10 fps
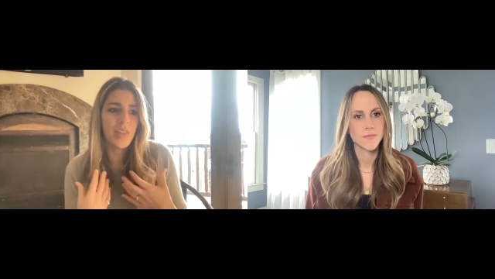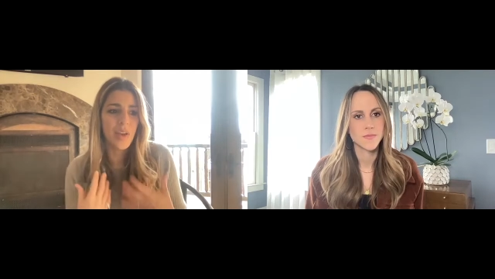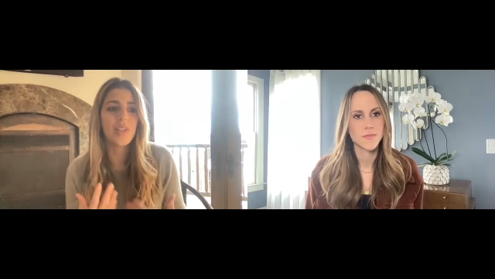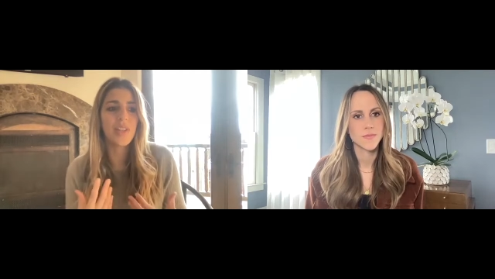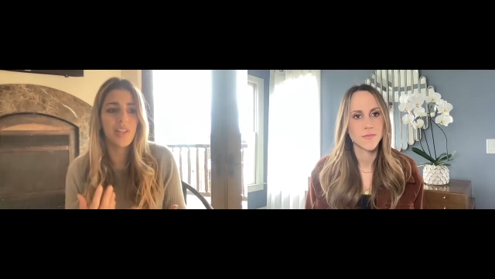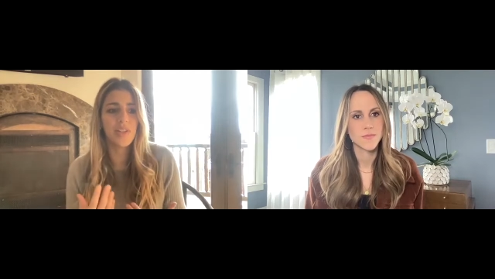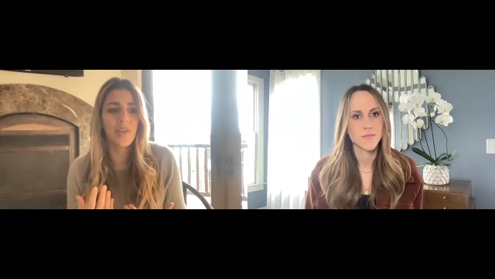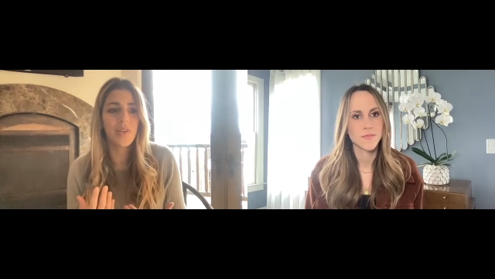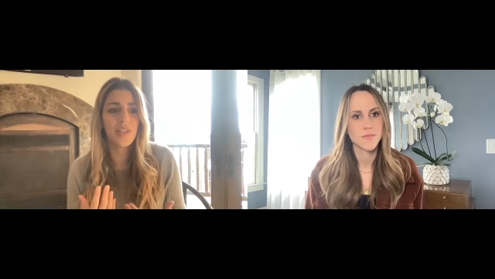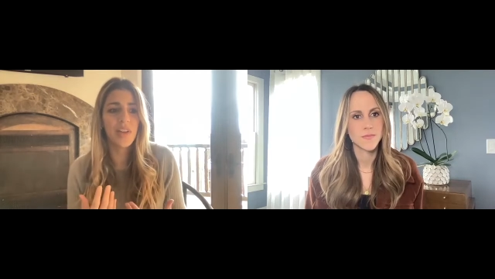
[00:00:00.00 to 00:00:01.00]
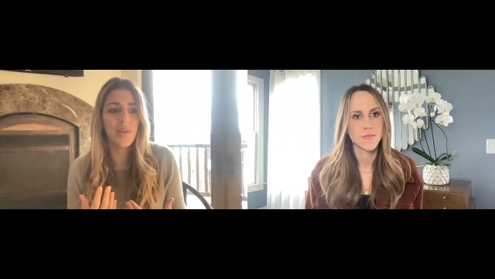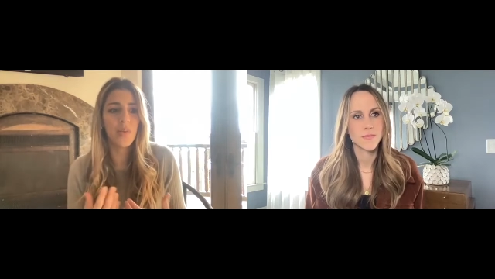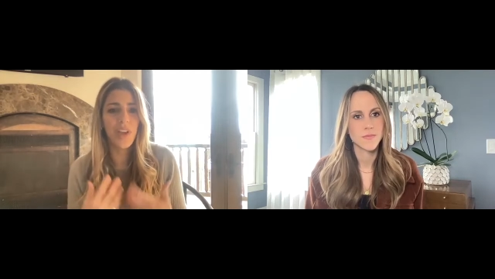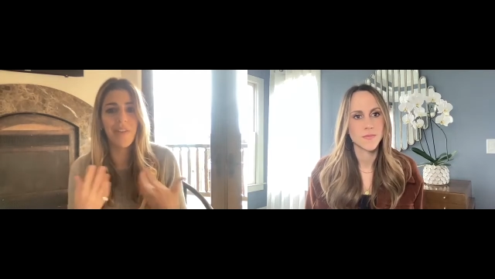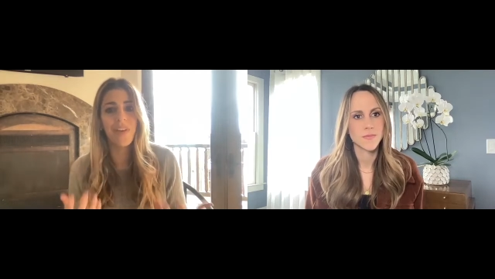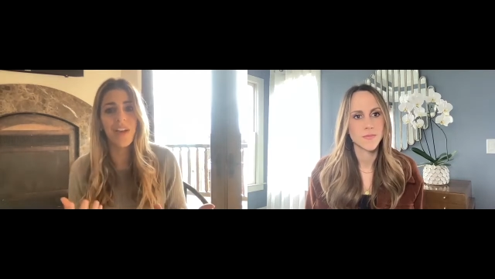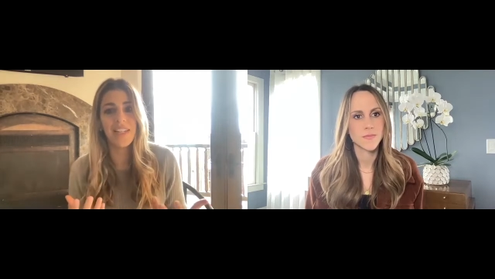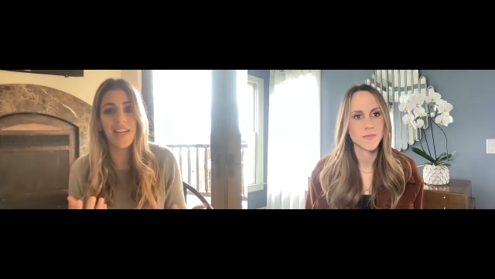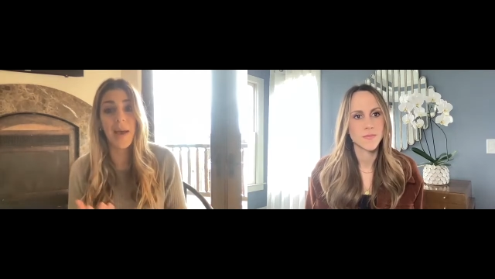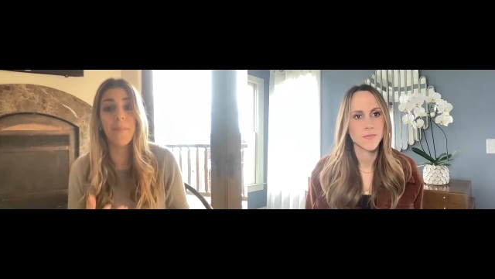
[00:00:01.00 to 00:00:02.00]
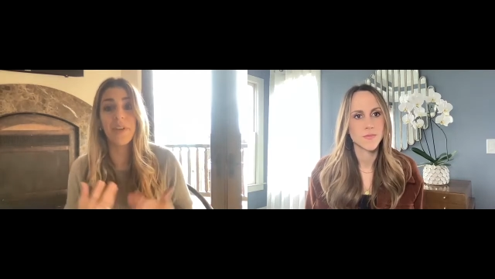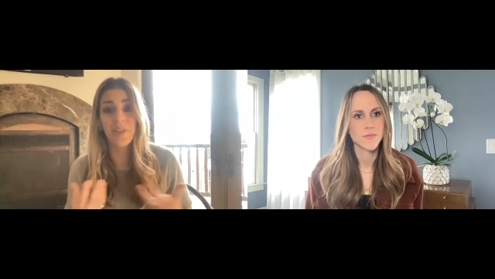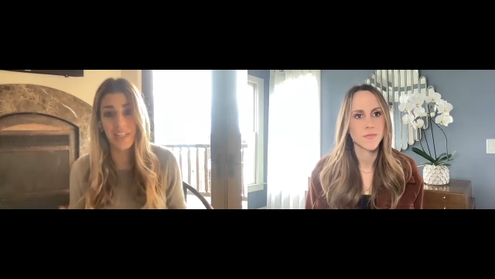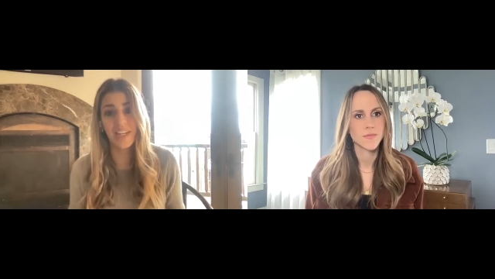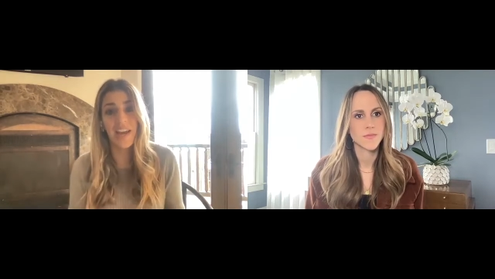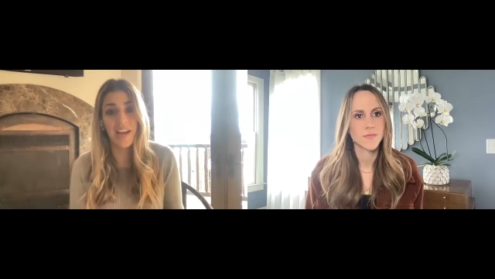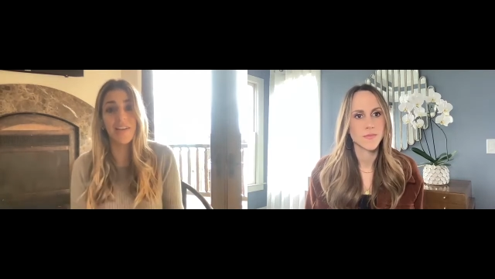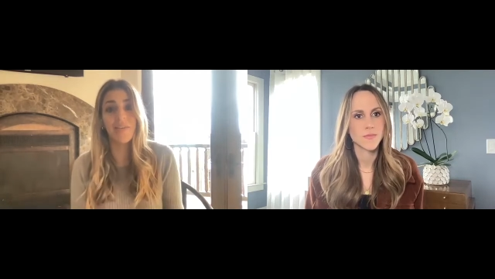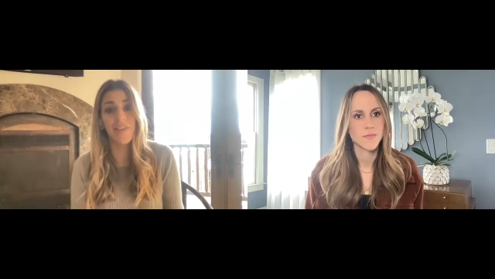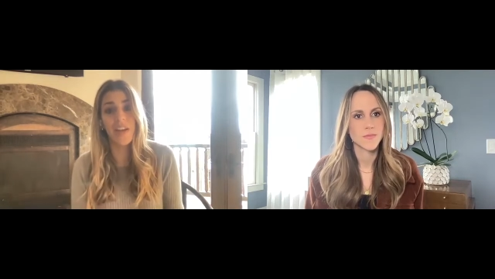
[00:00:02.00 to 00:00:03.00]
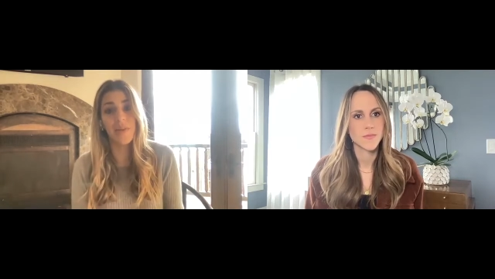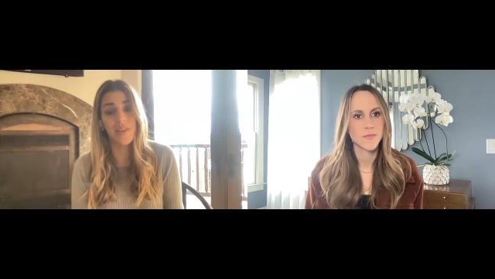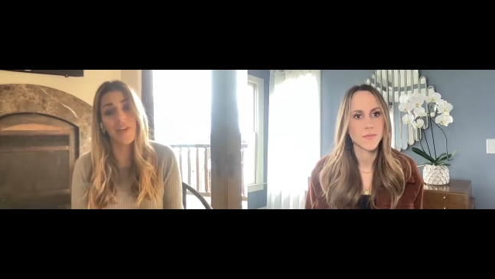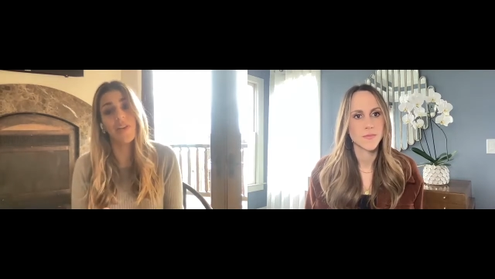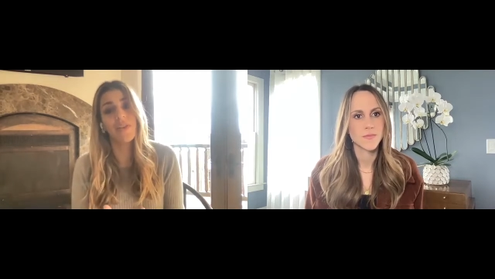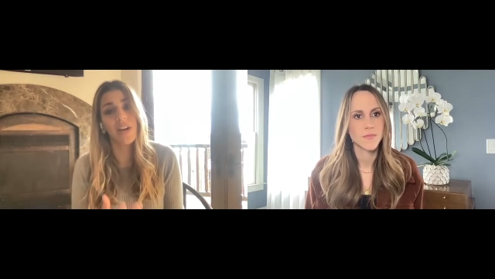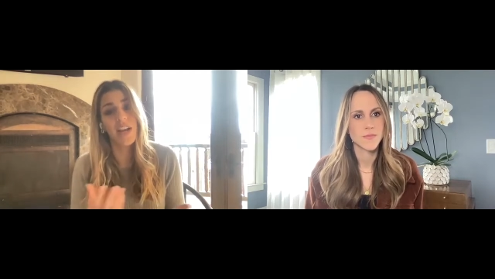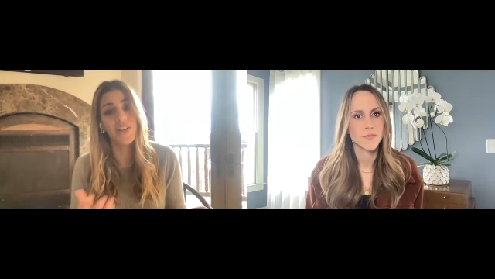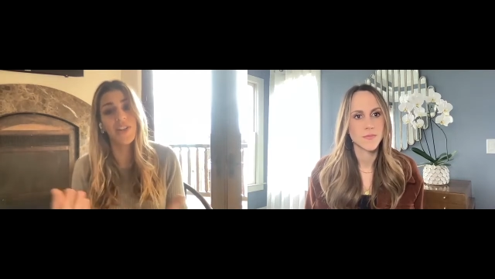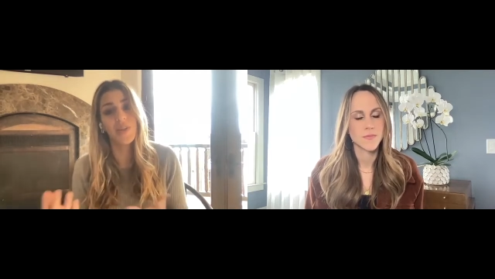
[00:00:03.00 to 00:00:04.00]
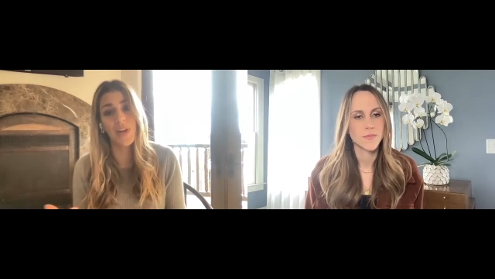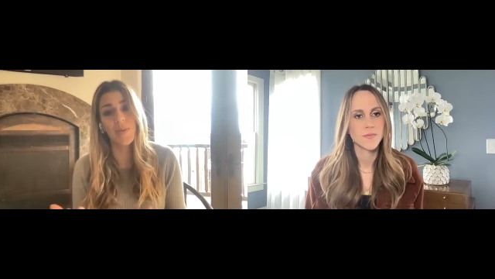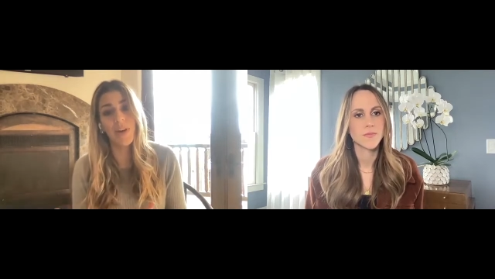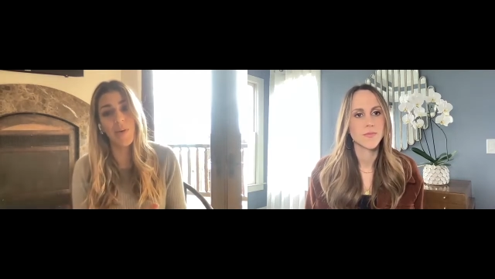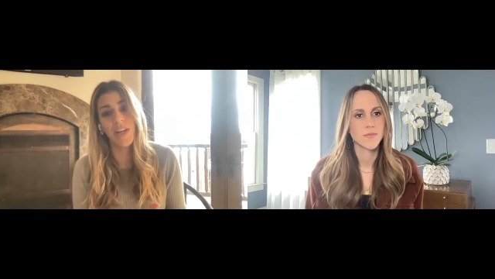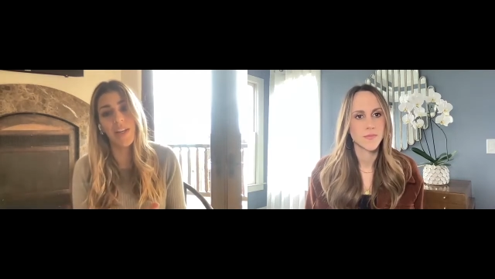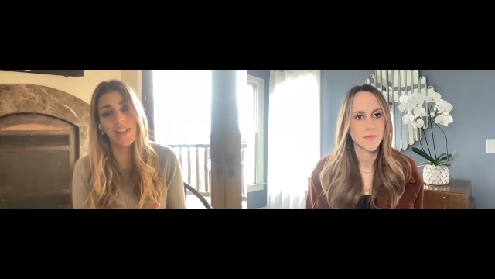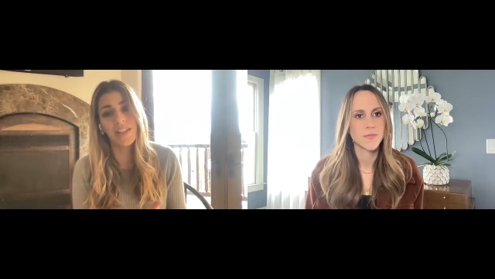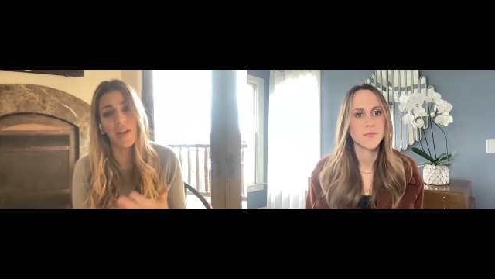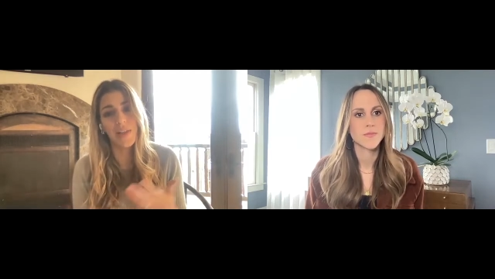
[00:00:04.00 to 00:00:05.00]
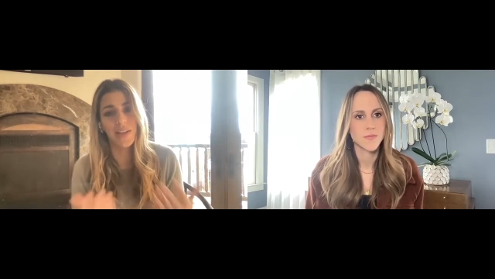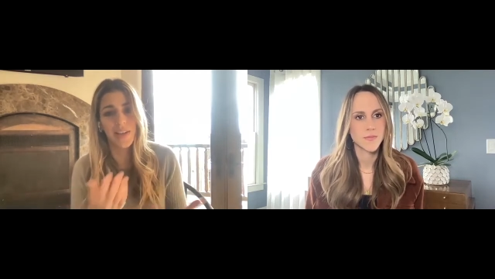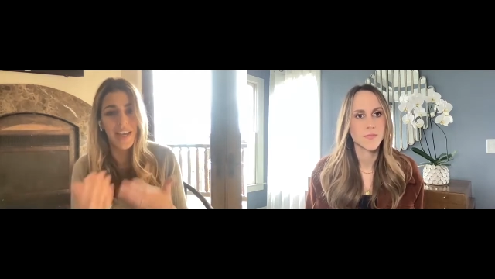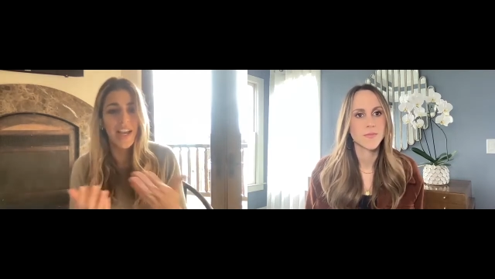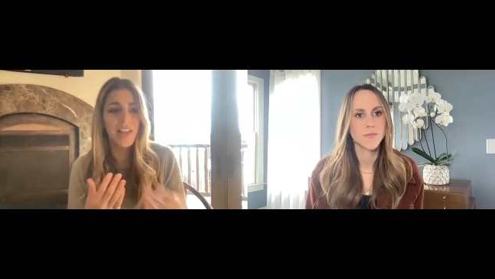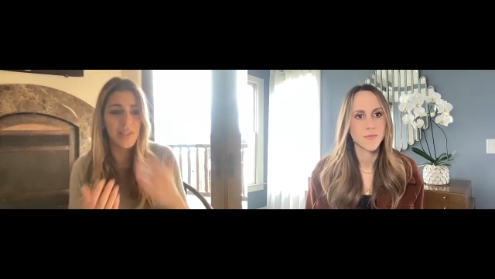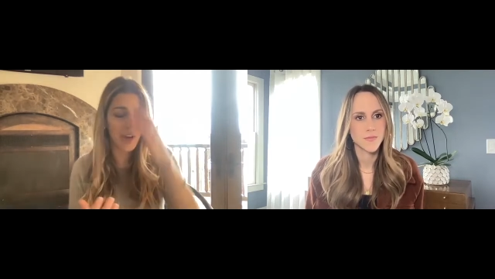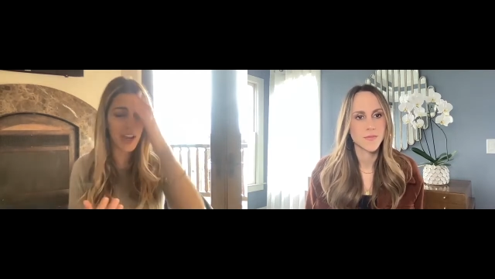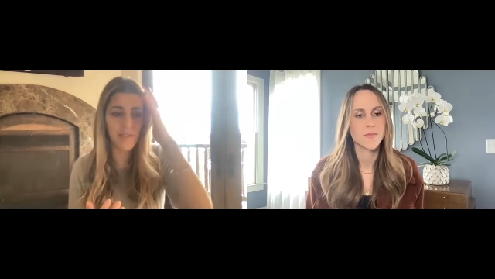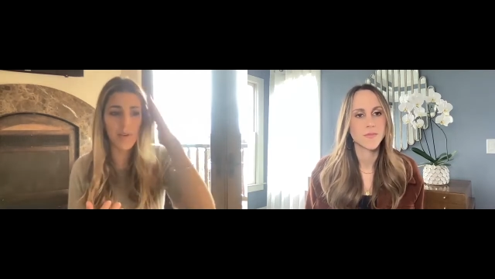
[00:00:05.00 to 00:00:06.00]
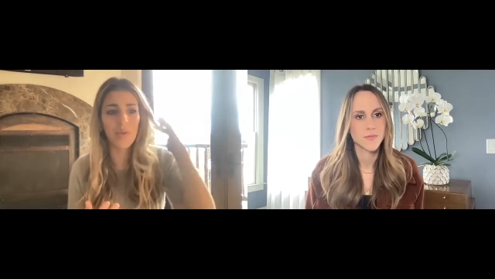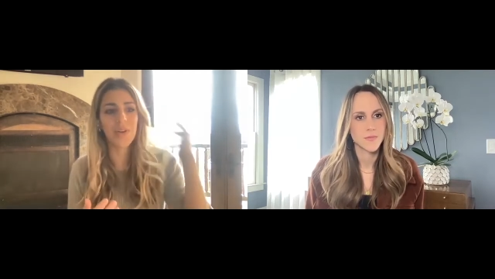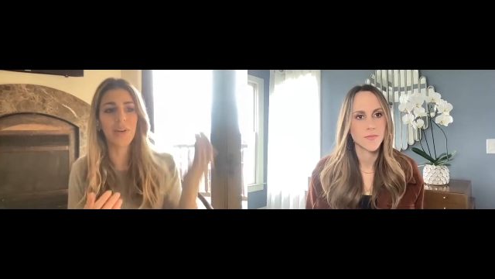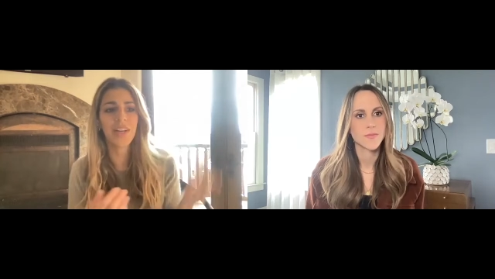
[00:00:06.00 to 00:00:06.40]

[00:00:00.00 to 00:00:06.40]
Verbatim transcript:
Speaker 1: those are the songs that we're finding are building our faith in the congregations week by week. And so I think that's why I have a real,